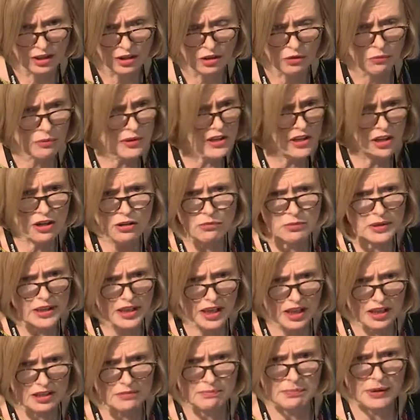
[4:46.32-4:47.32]
We know we
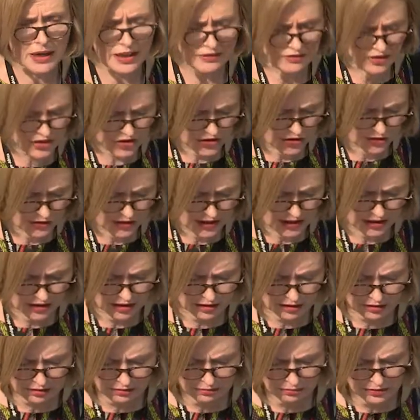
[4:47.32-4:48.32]
can't parachute
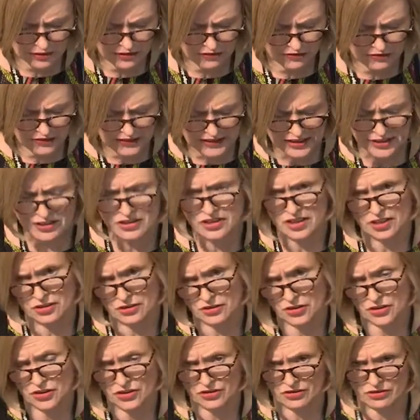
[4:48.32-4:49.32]
in with fixed
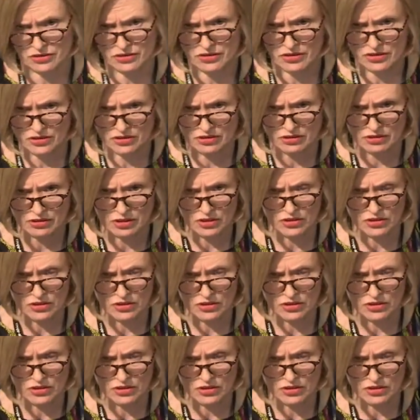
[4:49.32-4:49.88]
solutions